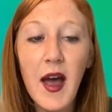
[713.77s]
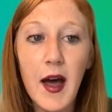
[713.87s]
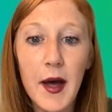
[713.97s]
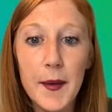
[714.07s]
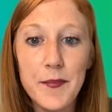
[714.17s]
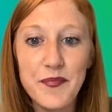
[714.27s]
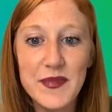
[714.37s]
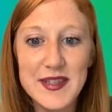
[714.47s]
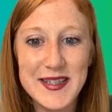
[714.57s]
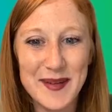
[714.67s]
Um,
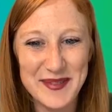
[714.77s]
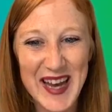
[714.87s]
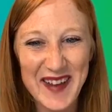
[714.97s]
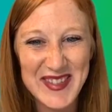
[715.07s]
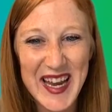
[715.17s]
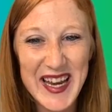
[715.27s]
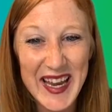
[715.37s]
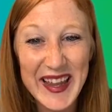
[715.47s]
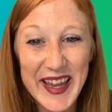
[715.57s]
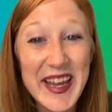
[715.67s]
sometimes I
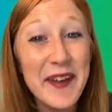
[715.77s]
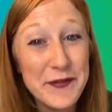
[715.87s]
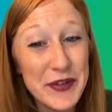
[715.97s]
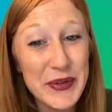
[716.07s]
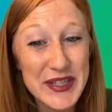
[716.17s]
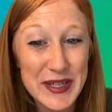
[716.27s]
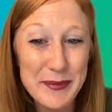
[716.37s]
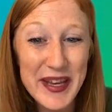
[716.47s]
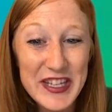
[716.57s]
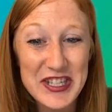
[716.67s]
get like influencer
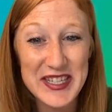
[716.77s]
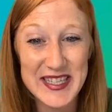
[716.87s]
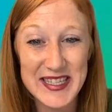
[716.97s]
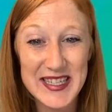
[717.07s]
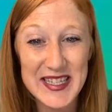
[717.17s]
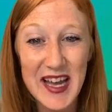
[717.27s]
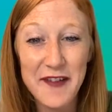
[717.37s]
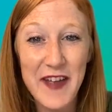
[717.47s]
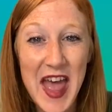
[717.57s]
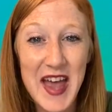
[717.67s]
pitches and
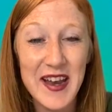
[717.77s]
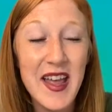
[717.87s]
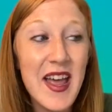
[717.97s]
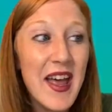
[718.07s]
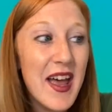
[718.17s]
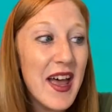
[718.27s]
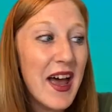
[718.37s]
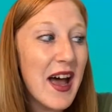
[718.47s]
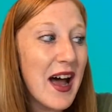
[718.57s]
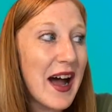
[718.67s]
stuff, and
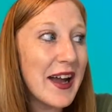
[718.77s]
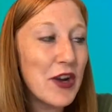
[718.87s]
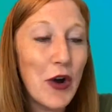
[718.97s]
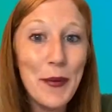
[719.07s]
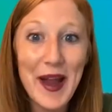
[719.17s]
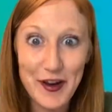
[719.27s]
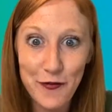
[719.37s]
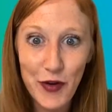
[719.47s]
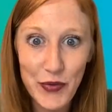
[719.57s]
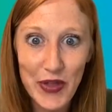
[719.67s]
I go back
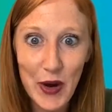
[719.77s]
and forth with